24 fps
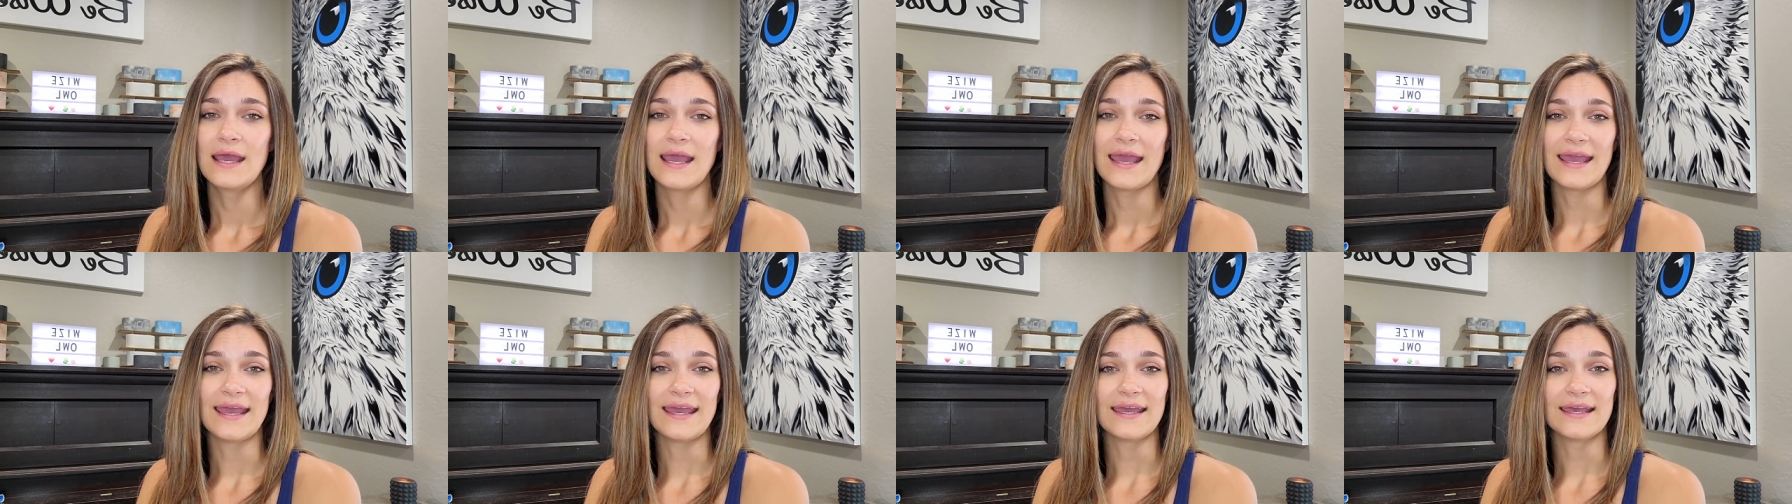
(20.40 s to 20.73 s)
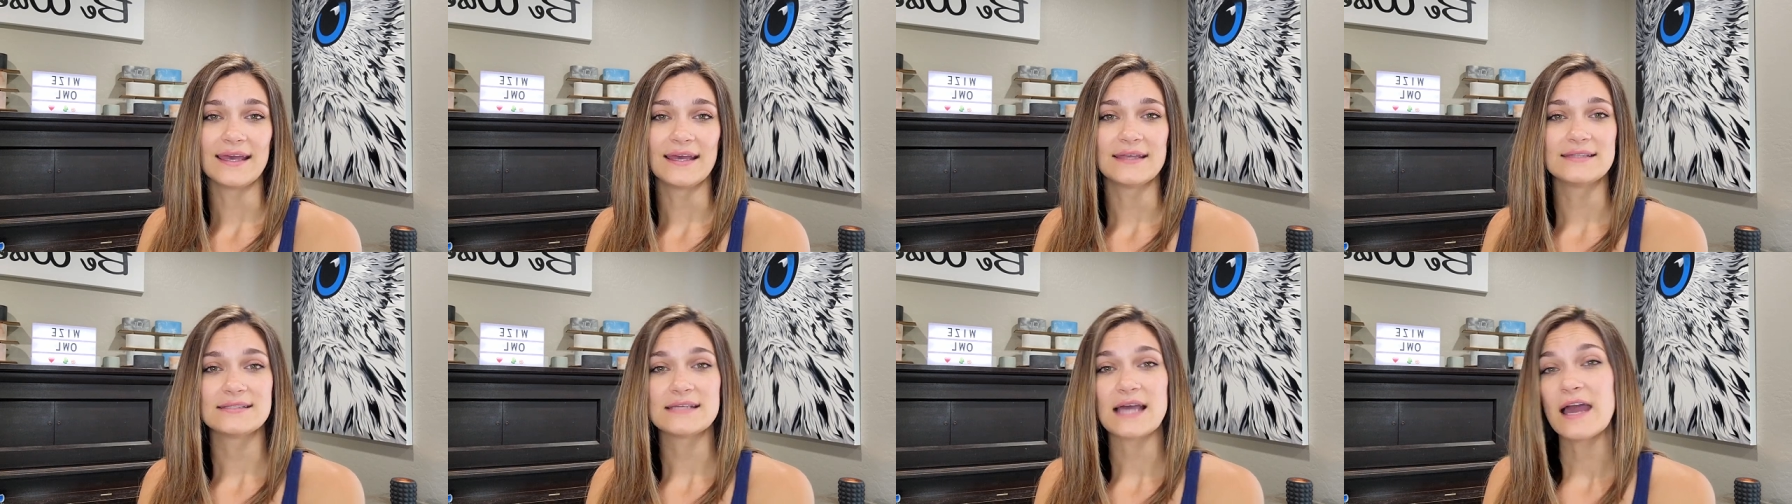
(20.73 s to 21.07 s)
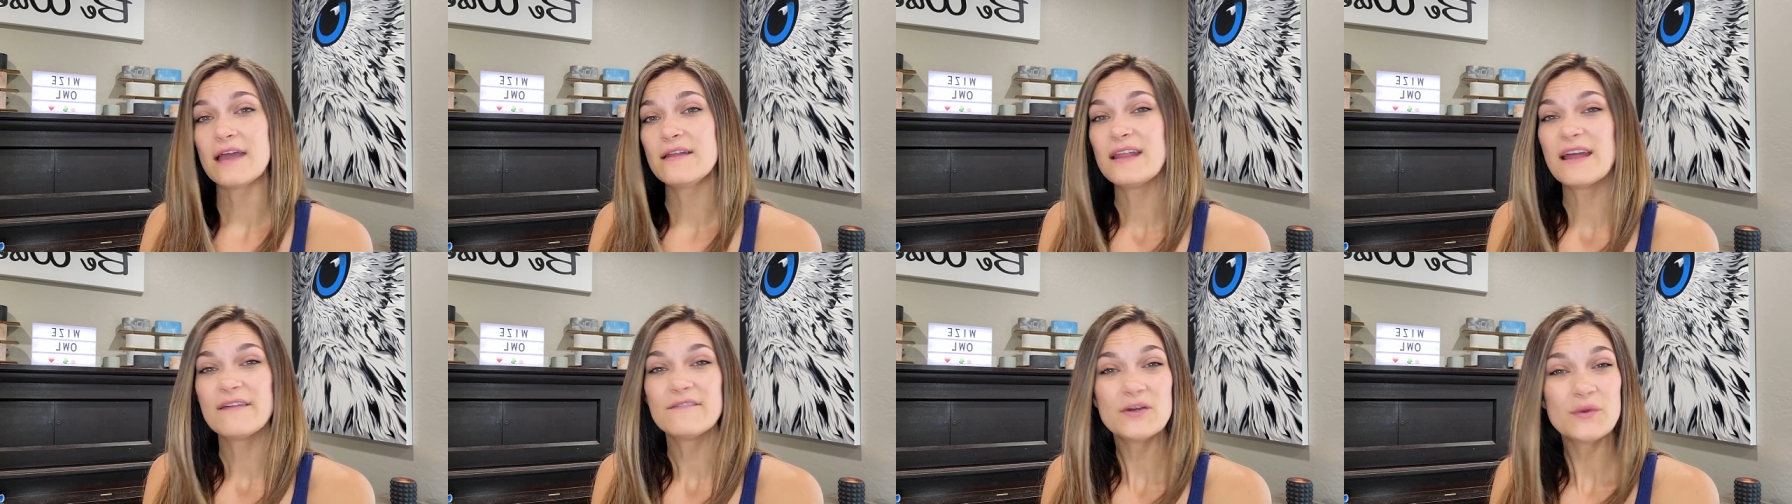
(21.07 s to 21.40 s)
and I
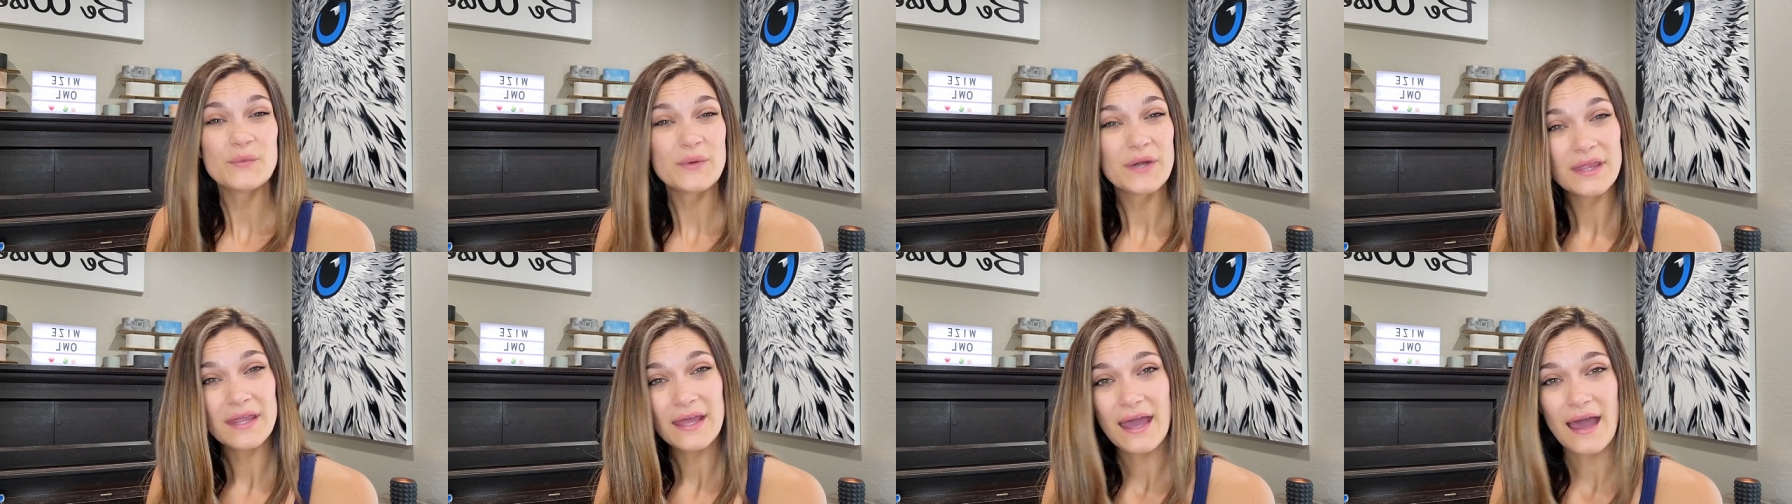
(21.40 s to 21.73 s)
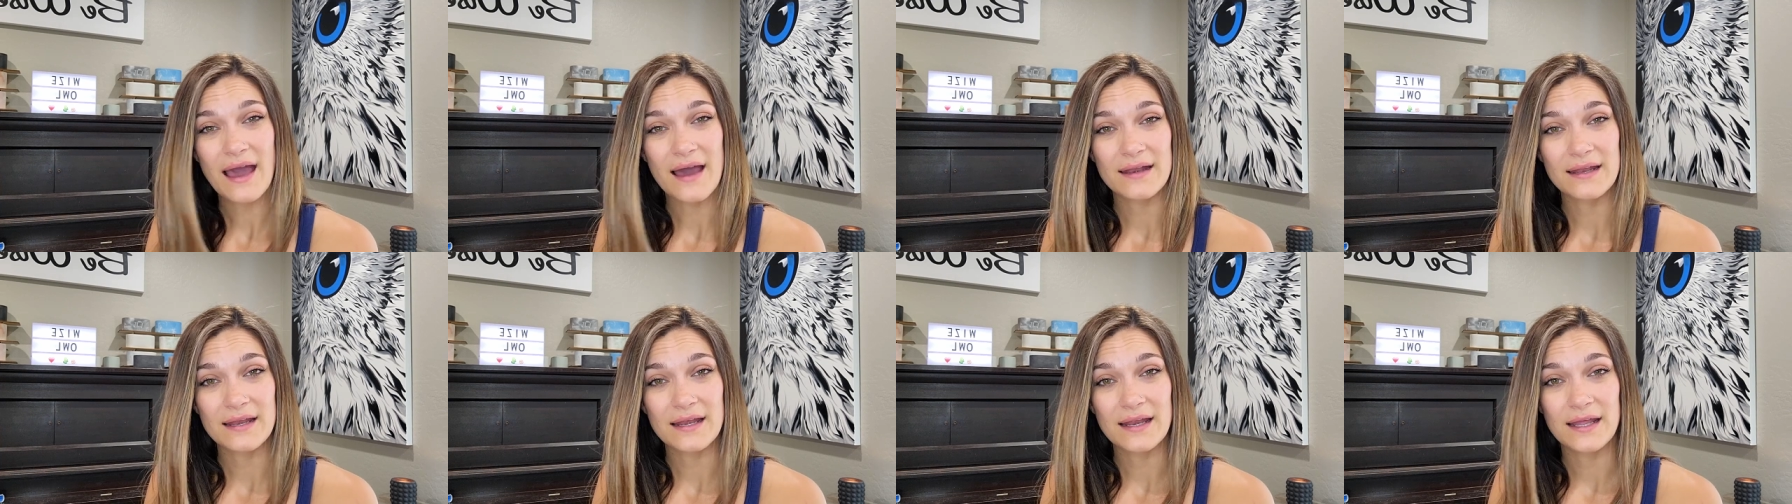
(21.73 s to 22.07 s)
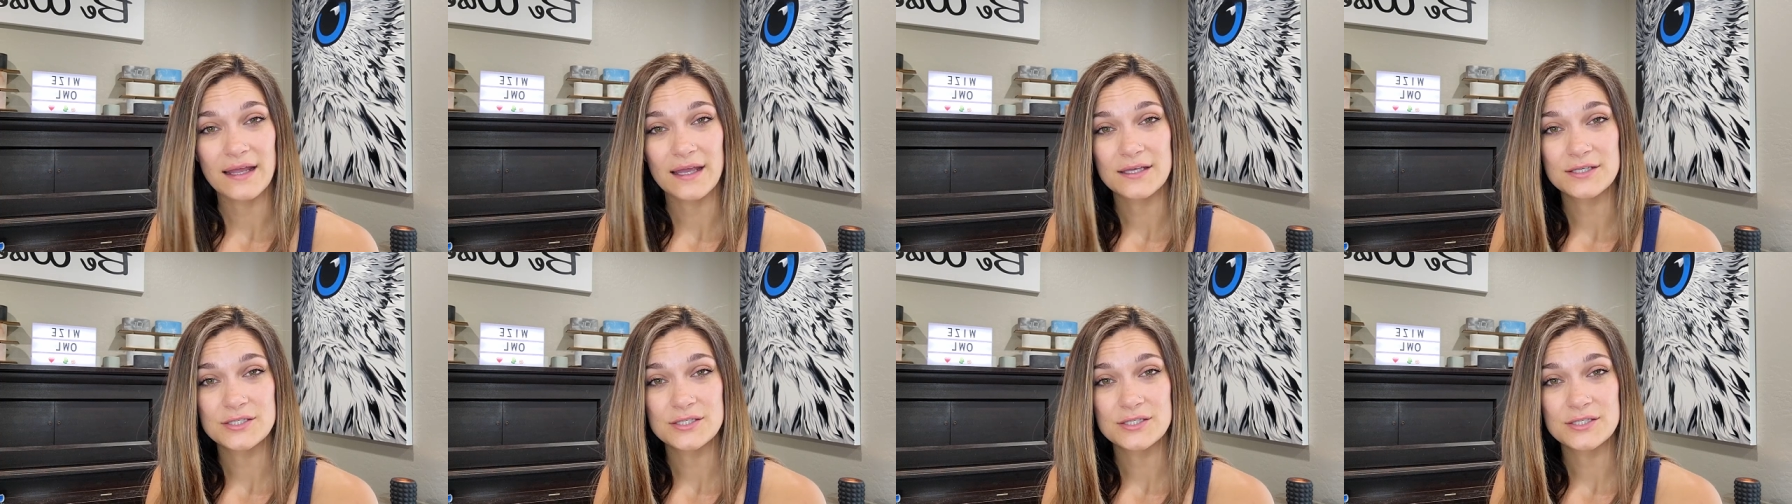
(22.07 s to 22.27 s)
never really had any